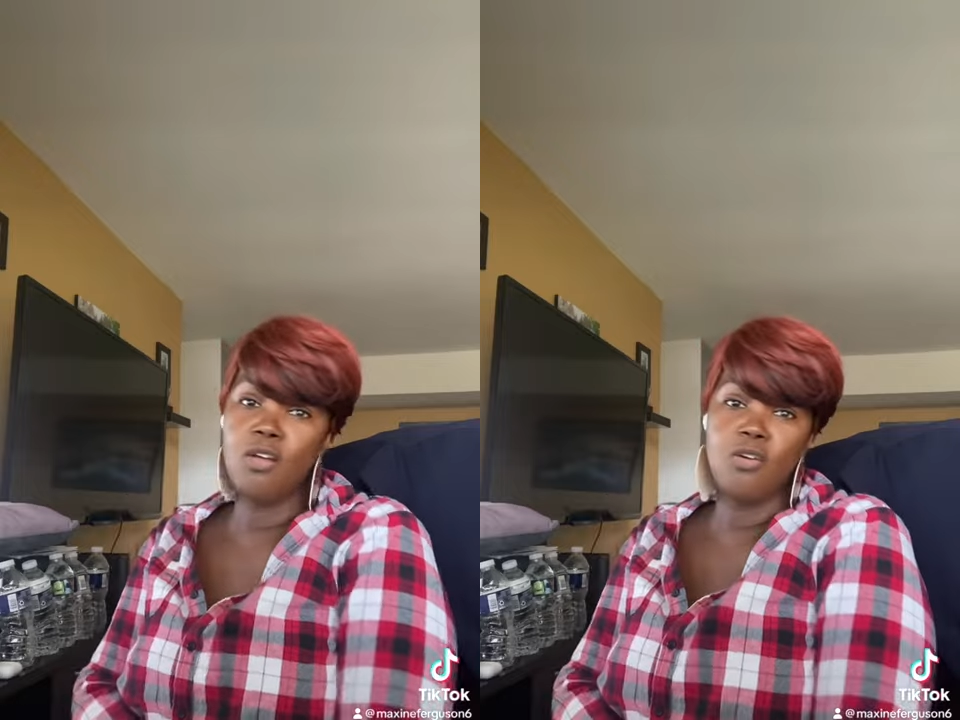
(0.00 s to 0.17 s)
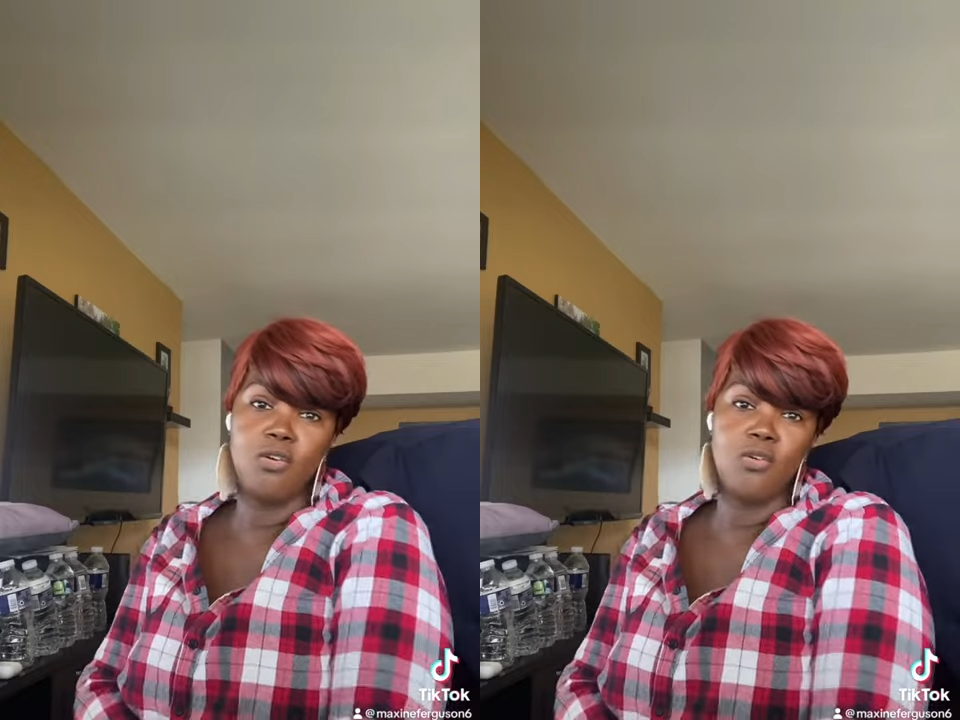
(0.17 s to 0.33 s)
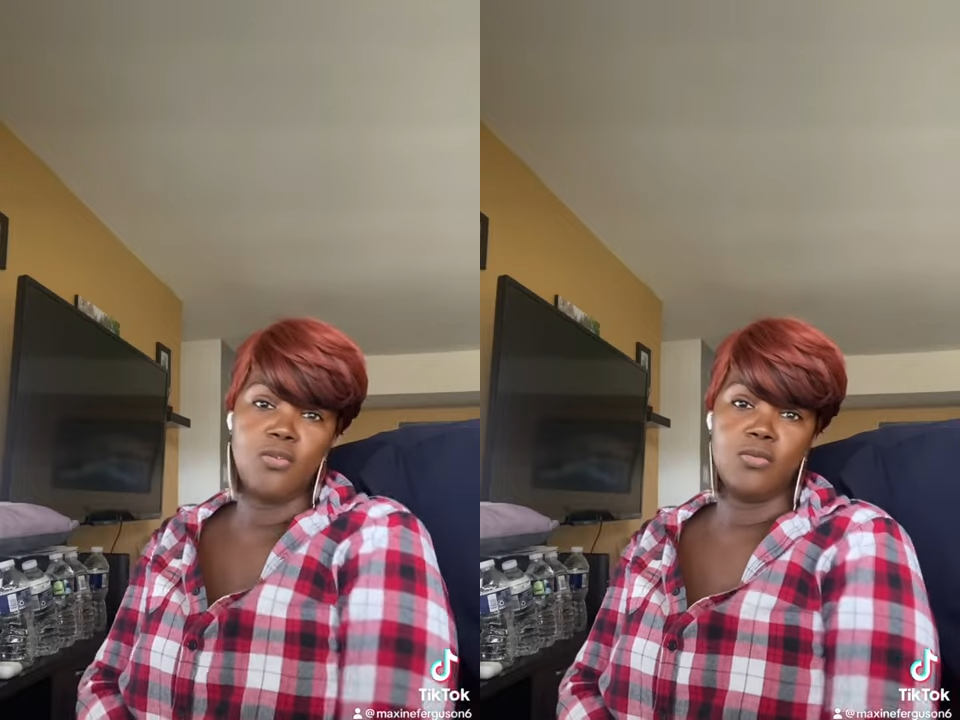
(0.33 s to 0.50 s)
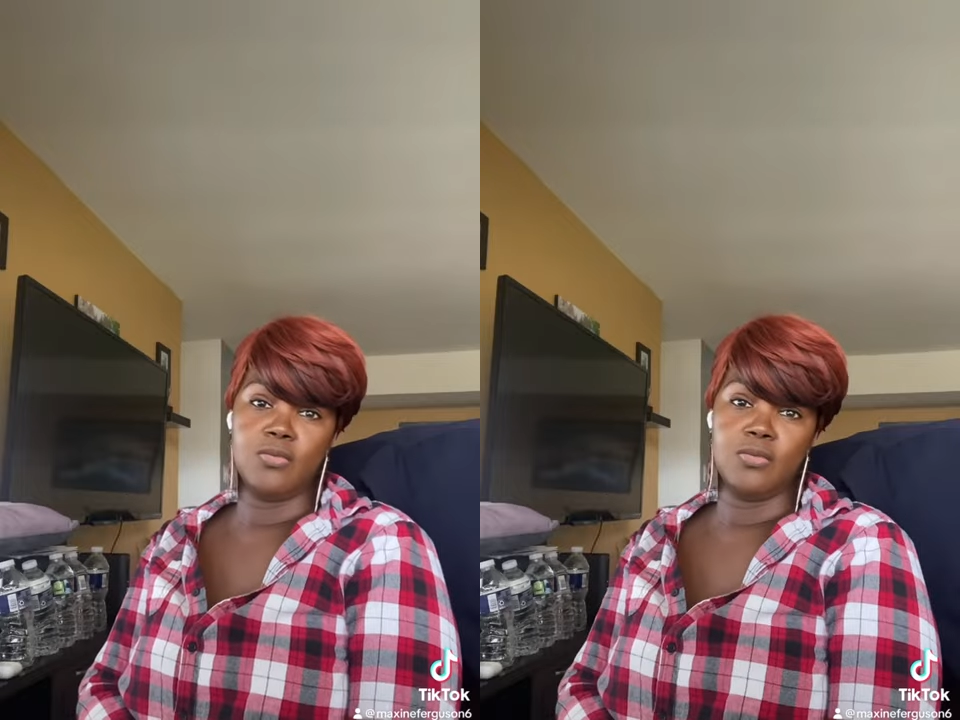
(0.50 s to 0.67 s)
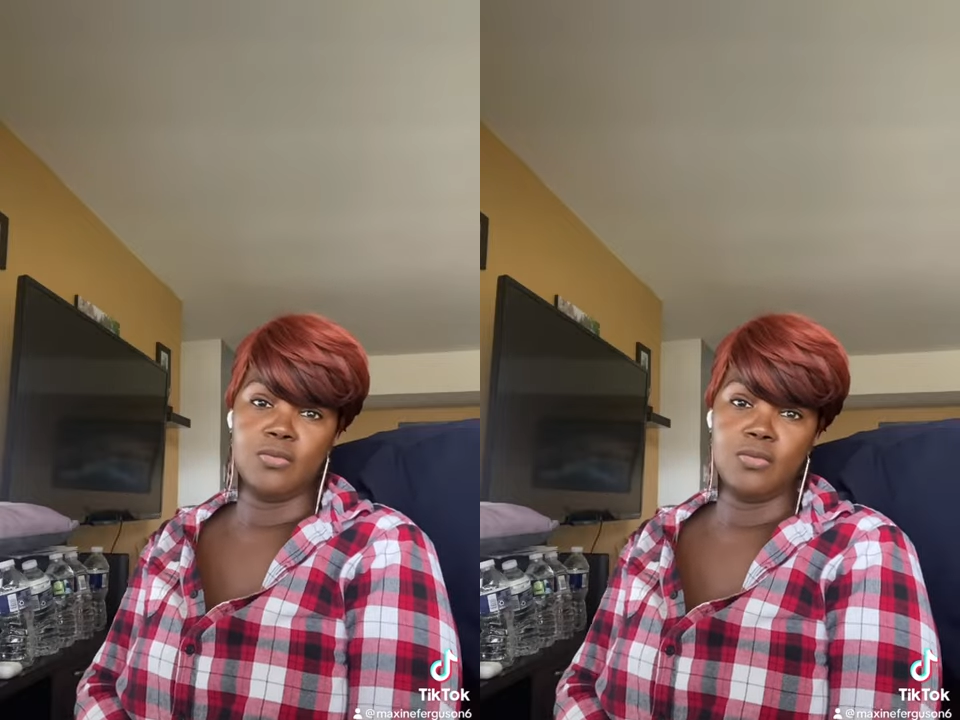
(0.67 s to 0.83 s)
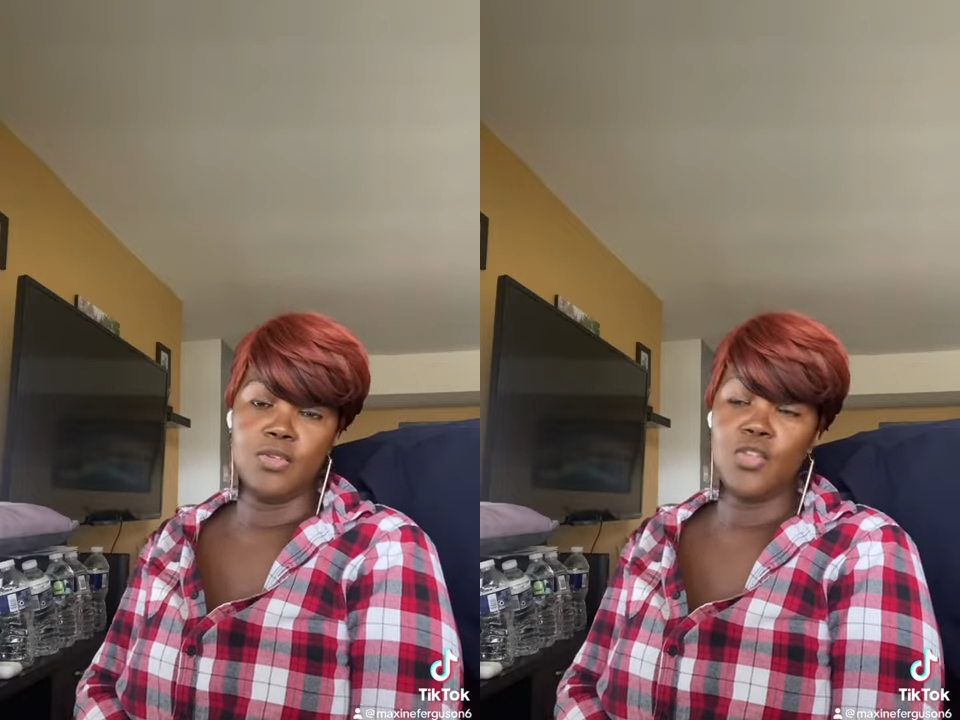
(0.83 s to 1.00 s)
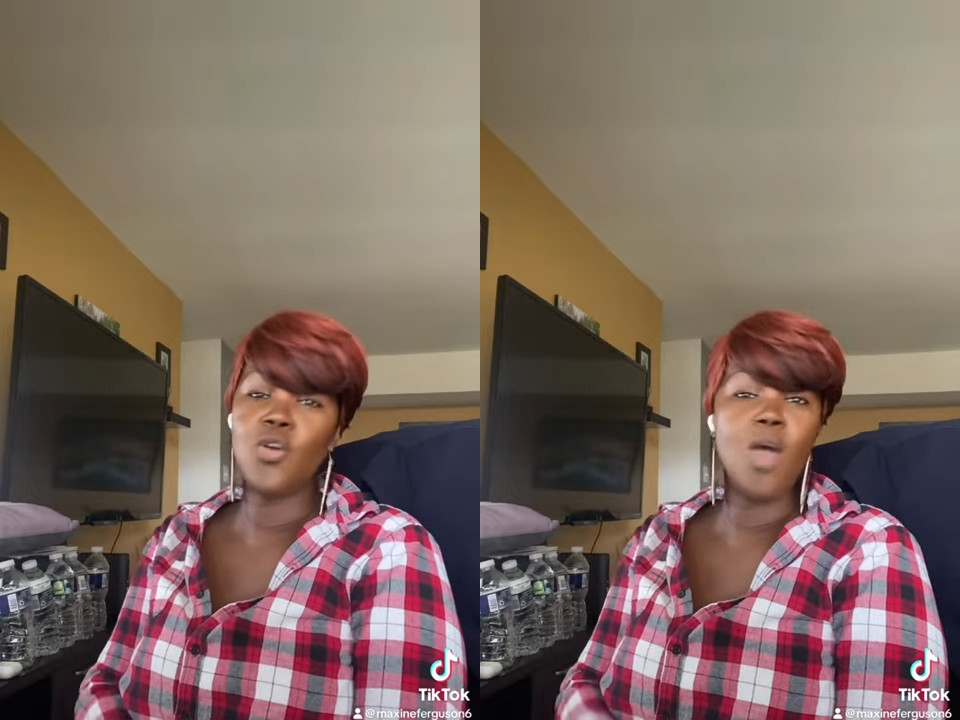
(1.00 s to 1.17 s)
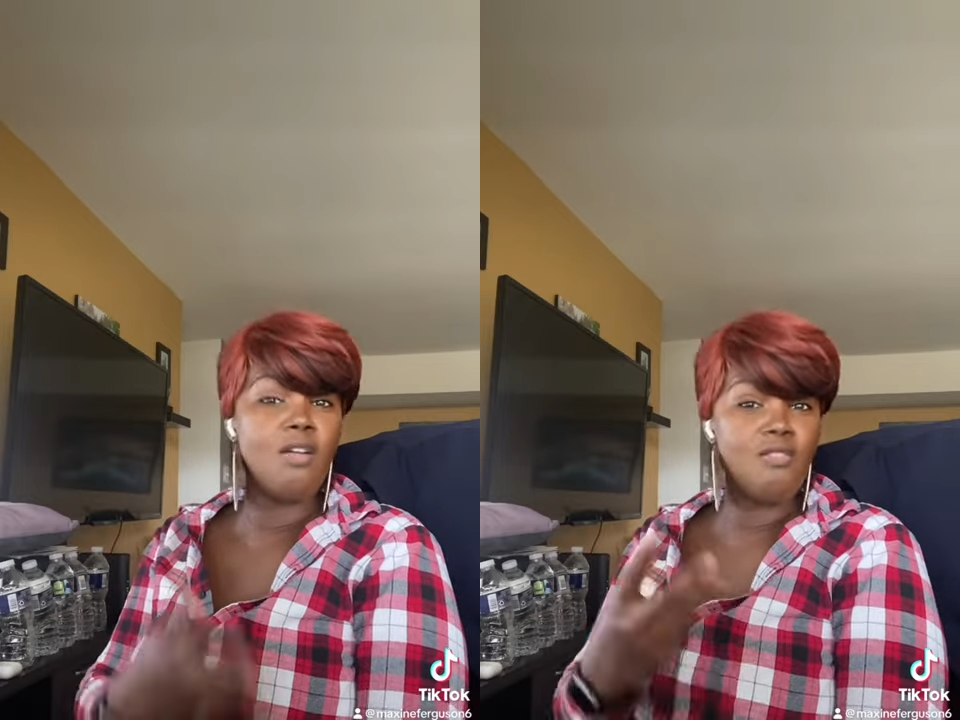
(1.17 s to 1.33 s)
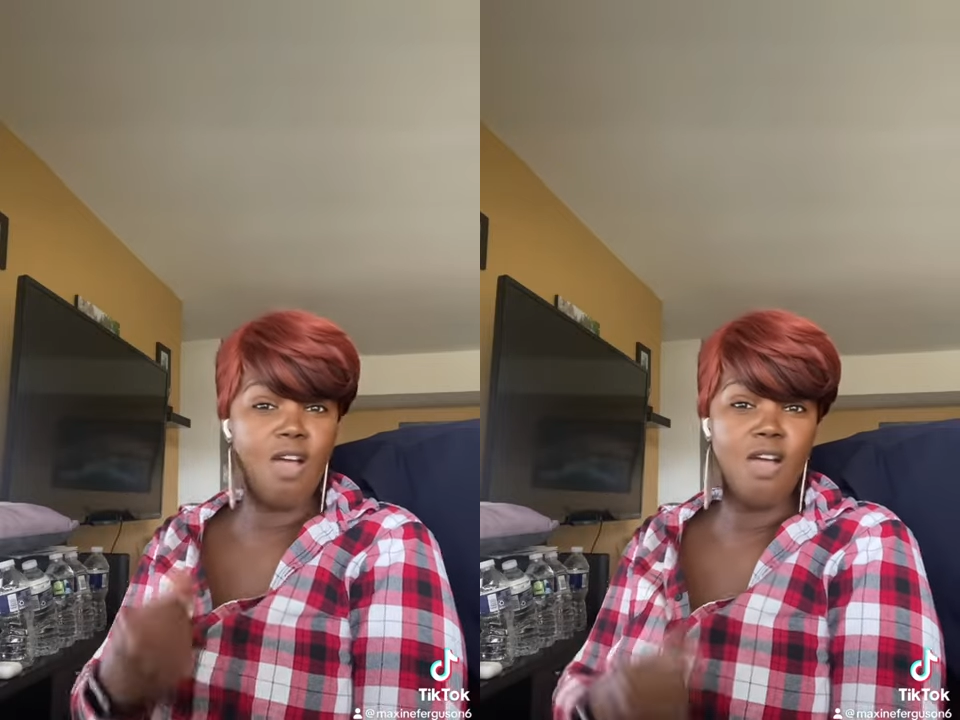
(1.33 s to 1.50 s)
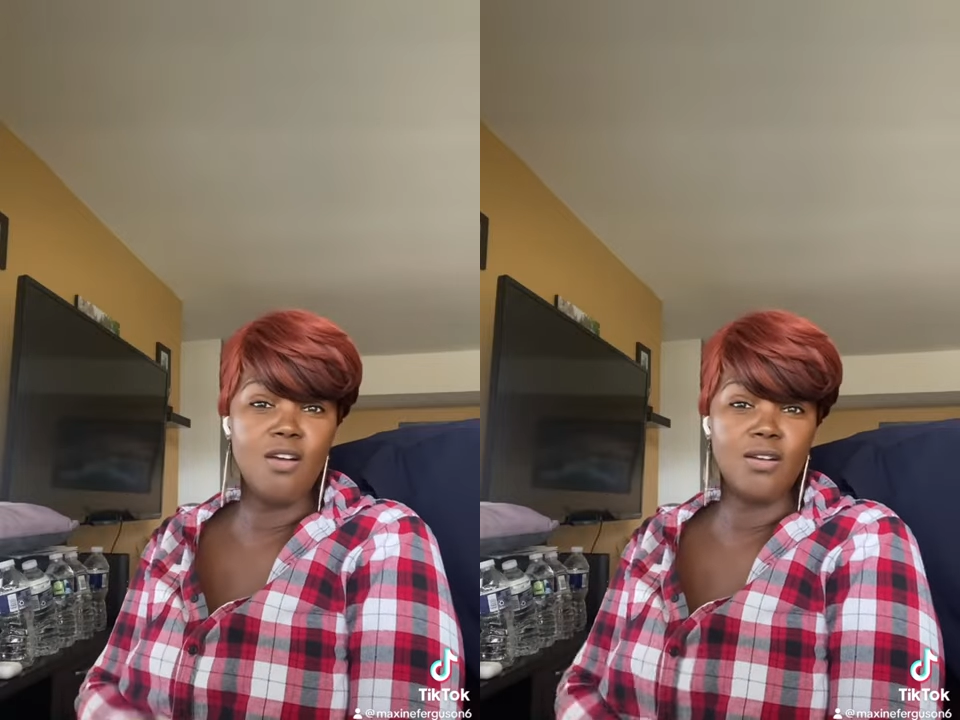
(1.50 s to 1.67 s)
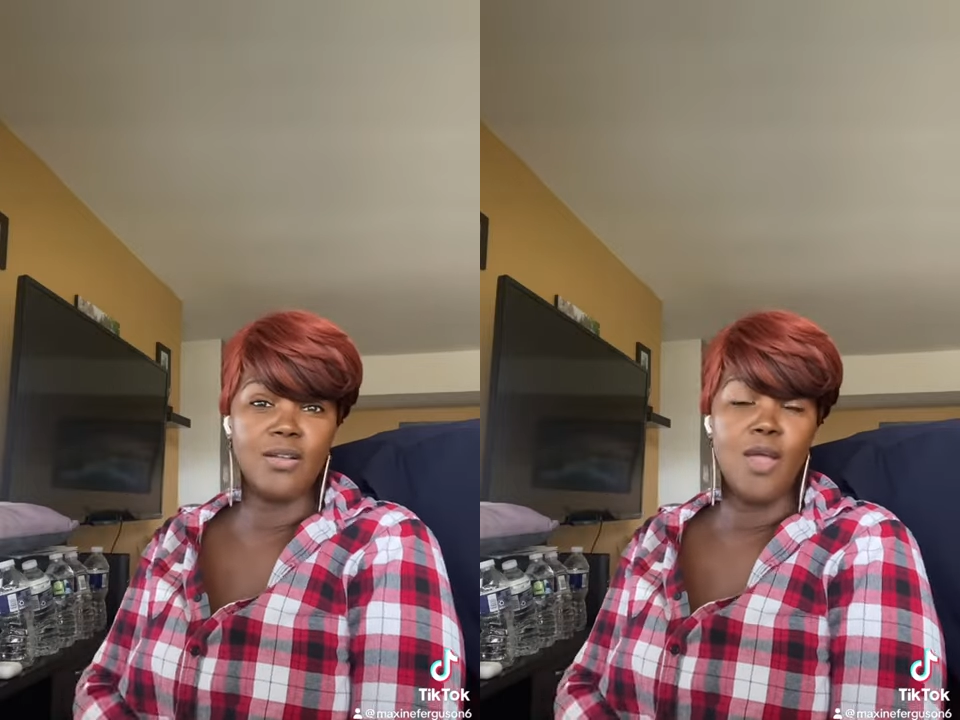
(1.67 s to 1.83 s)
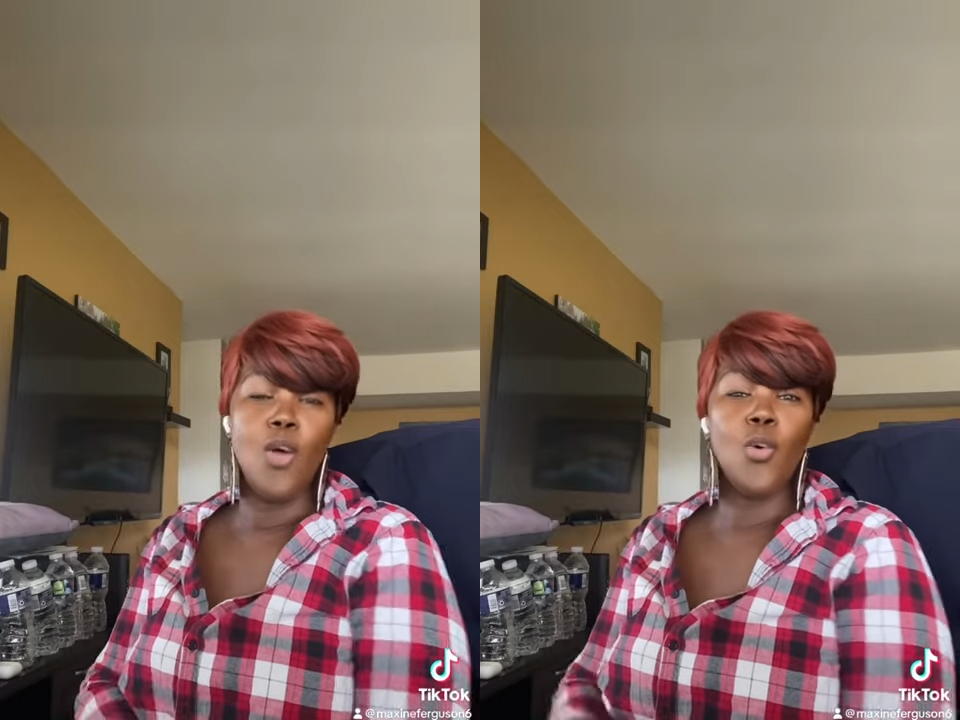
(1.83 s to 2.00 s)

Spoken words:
oh. You are wrong.